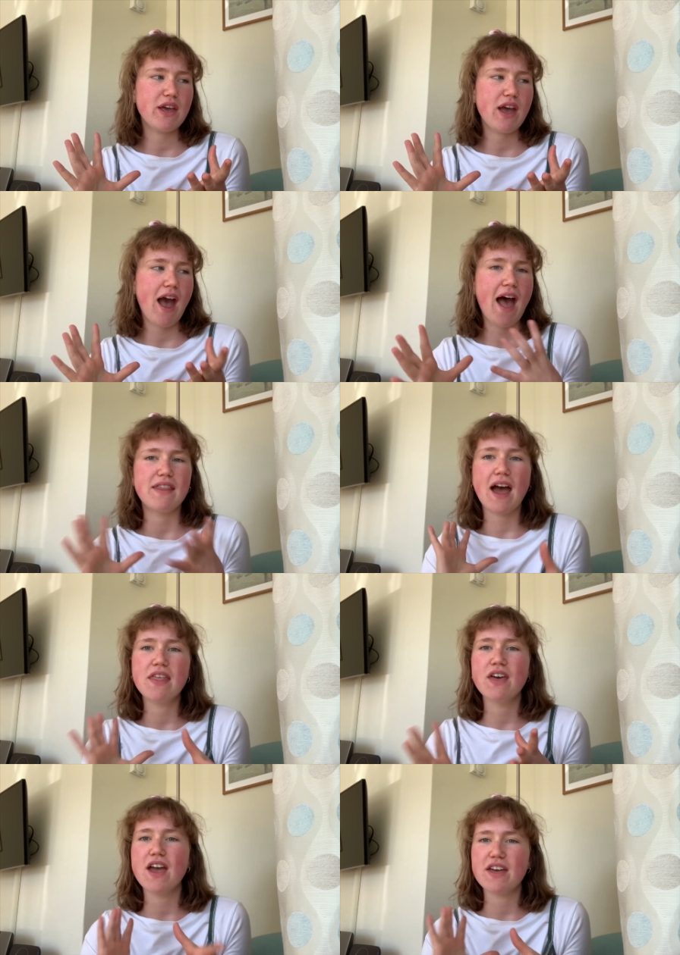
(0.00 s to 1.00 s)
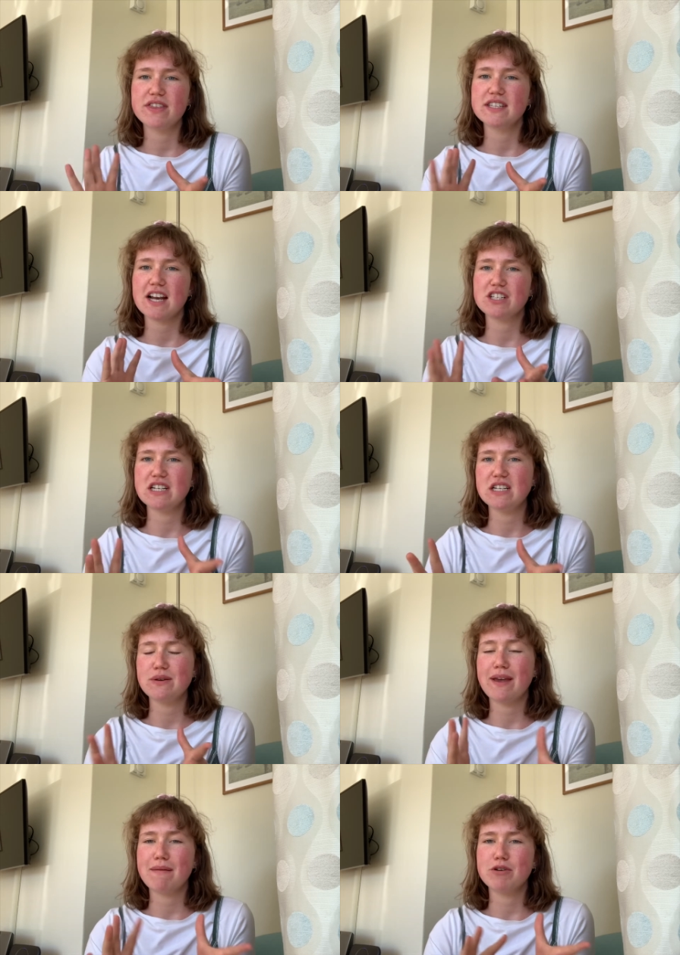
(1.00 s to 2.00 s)
and the Earth is actually
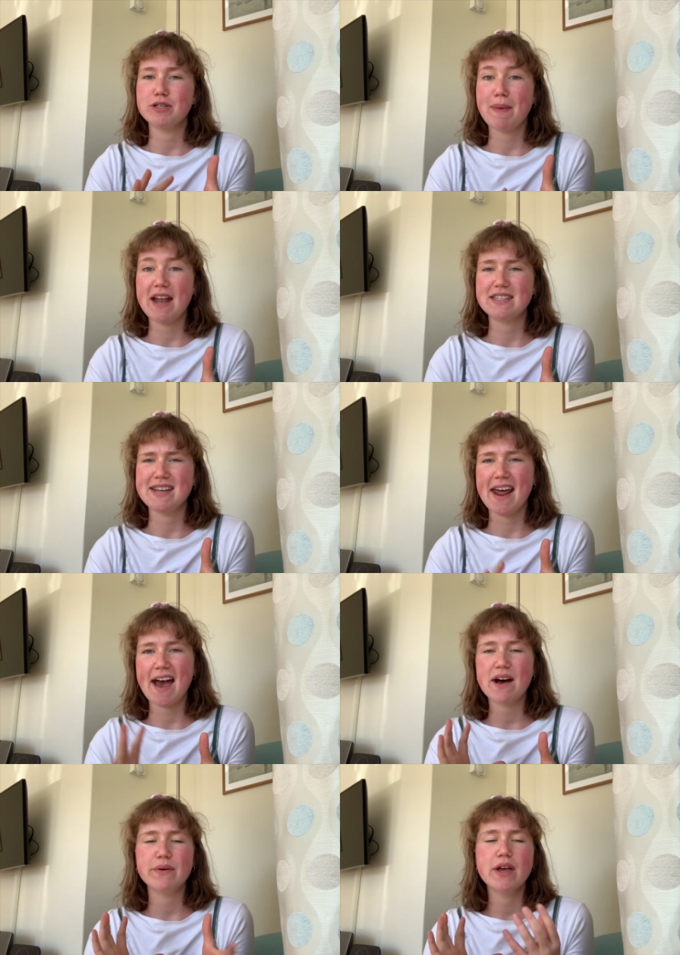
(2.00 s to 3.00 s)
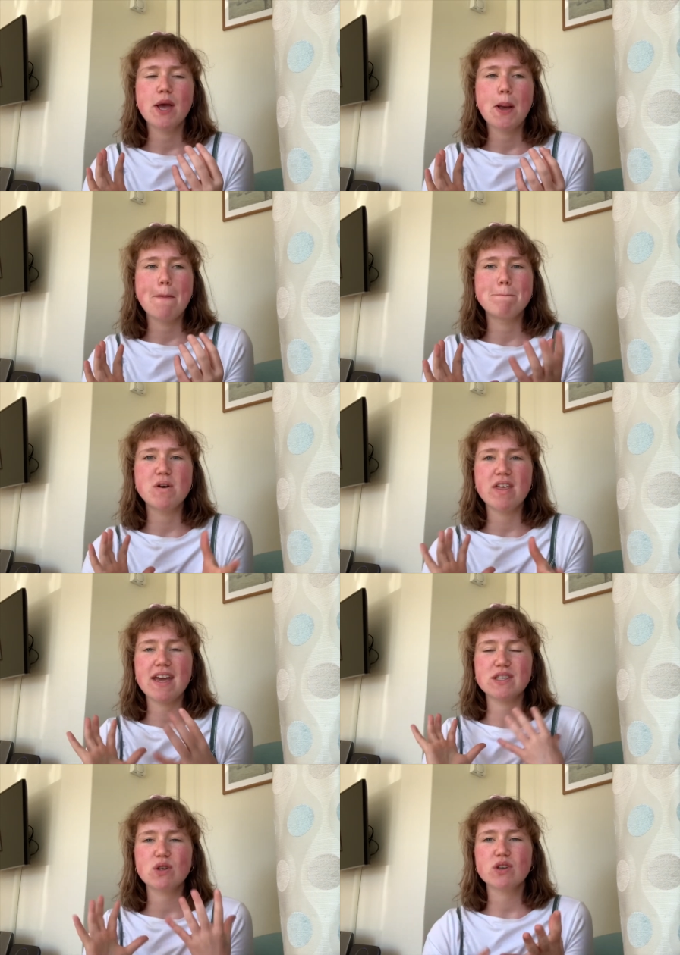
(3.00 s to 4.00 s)
doing it much better now. But
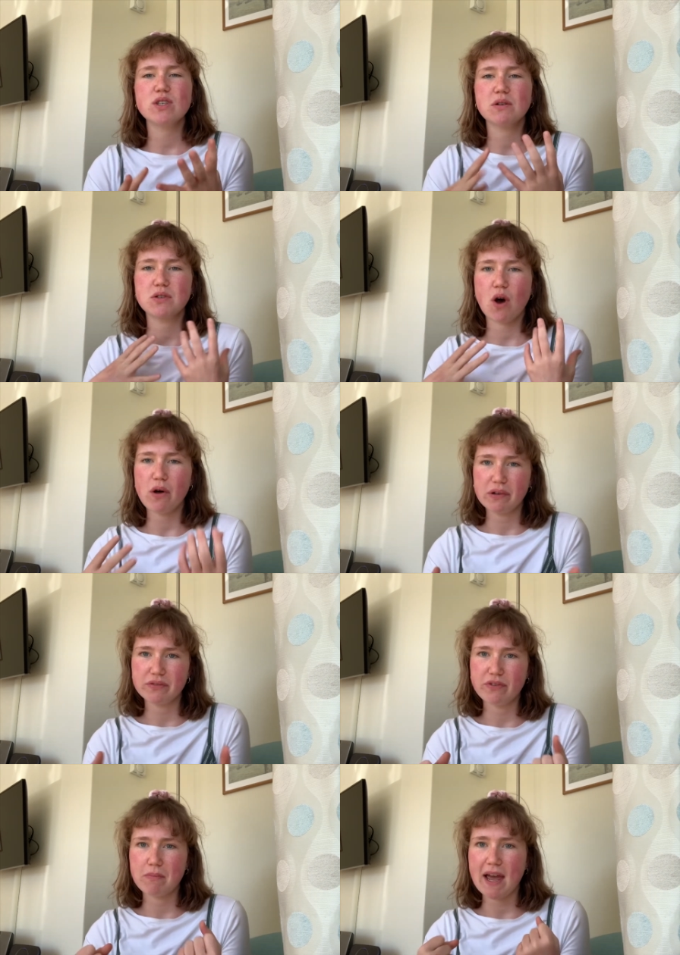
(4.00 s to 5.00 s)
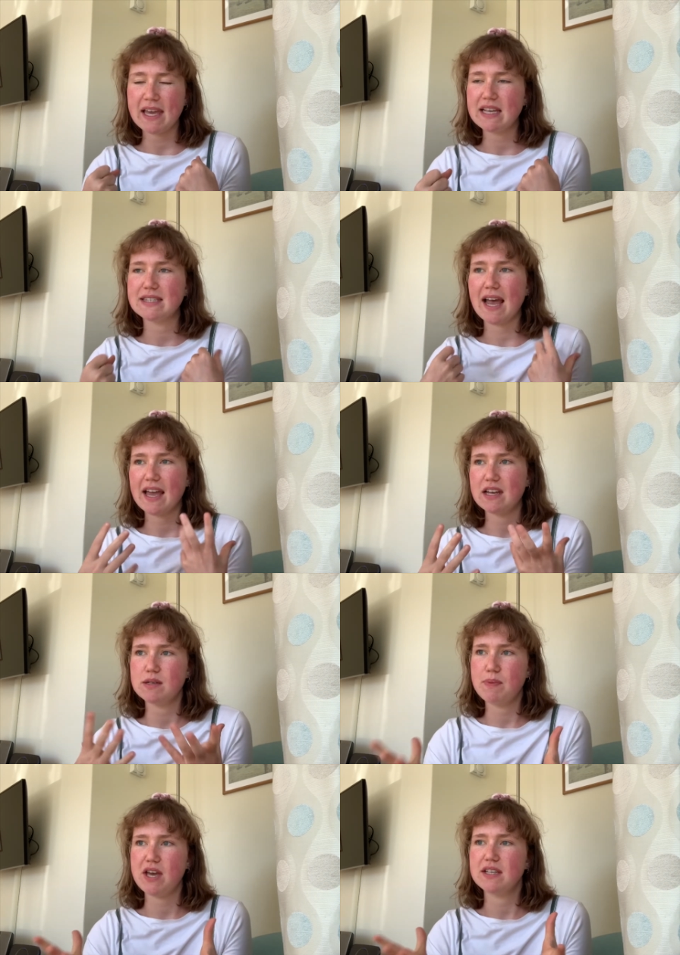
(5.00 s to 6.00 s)
it's also told from like a
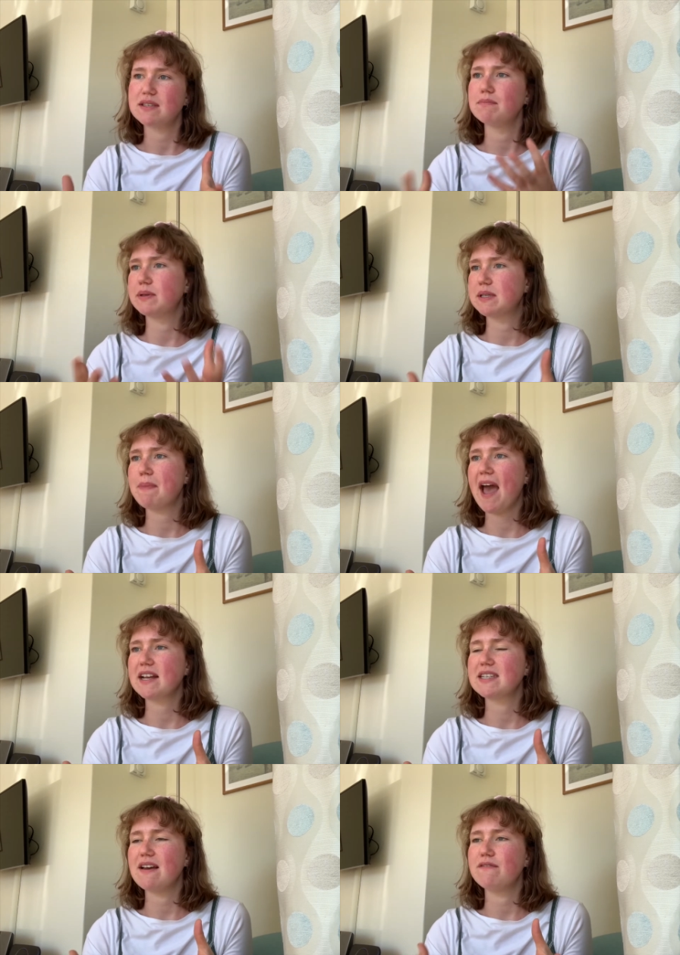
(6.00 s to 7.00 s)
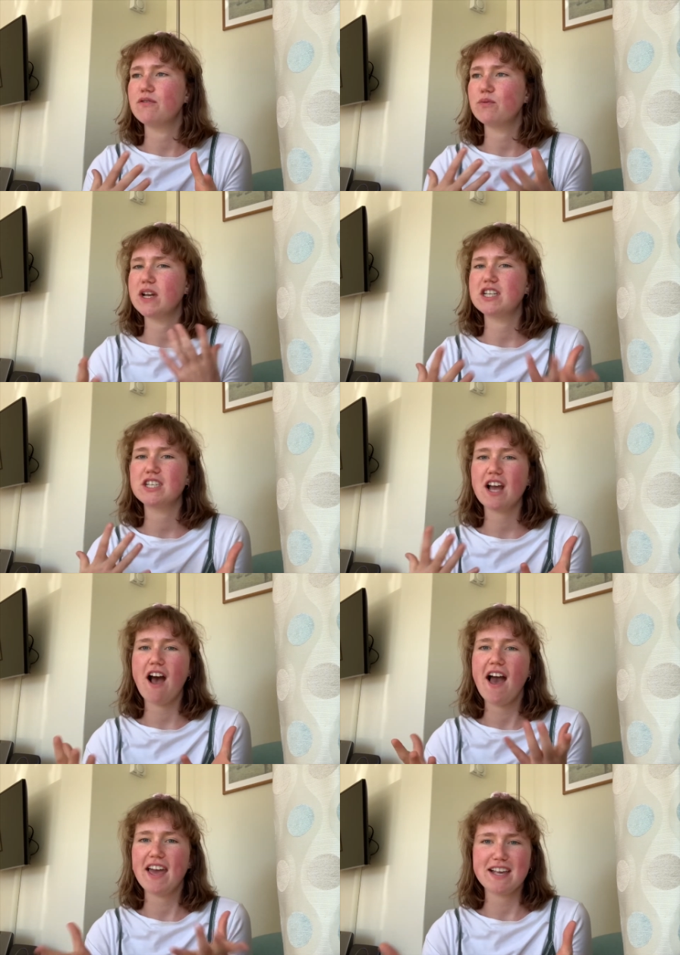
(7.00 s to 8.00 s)
second person perspective, which
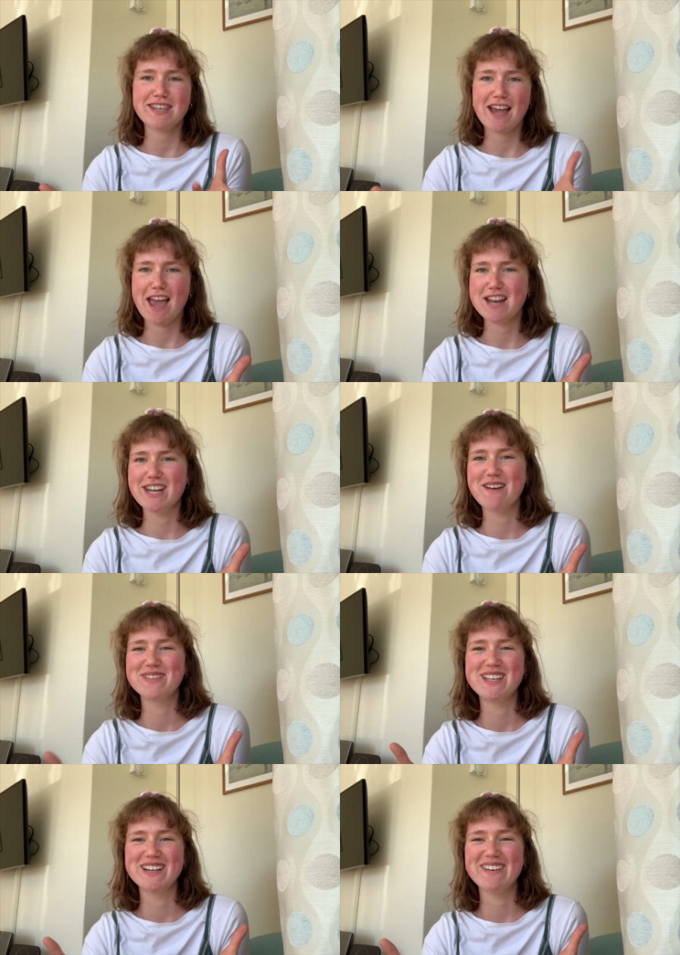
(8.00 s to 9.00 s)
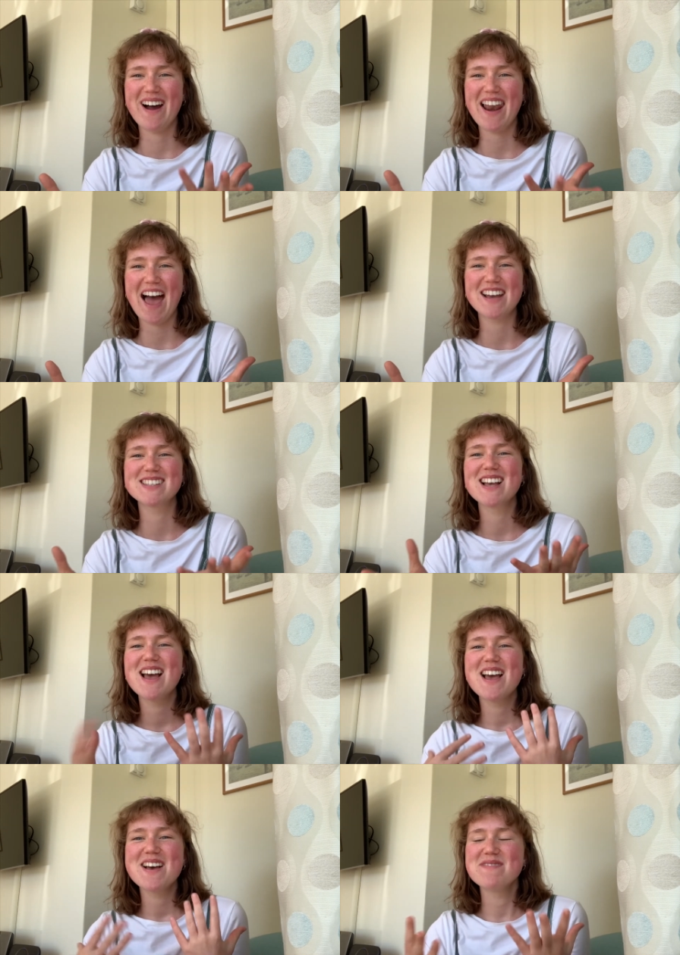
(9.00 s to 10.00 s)
I guess NK Jemisin quite likes,
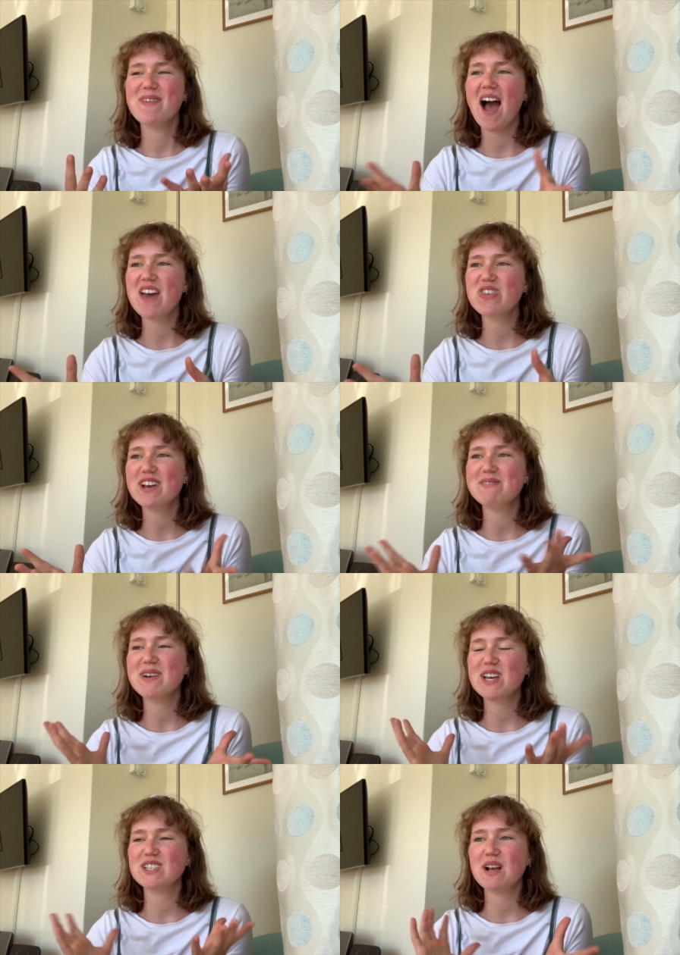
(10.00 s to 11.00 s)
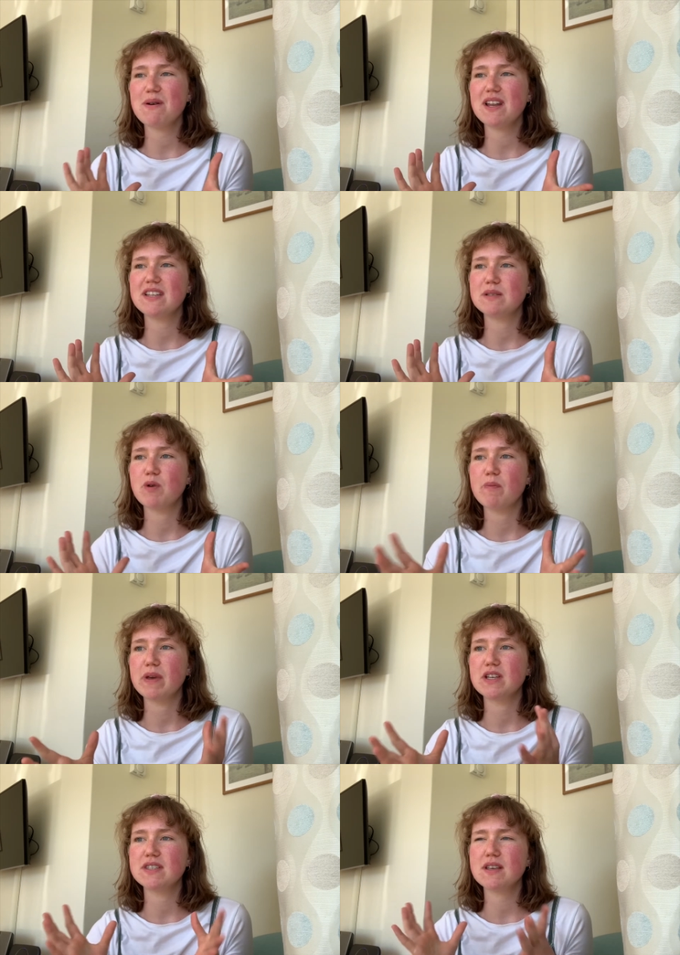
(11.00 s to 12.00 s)
but I thought it worked so well in this book because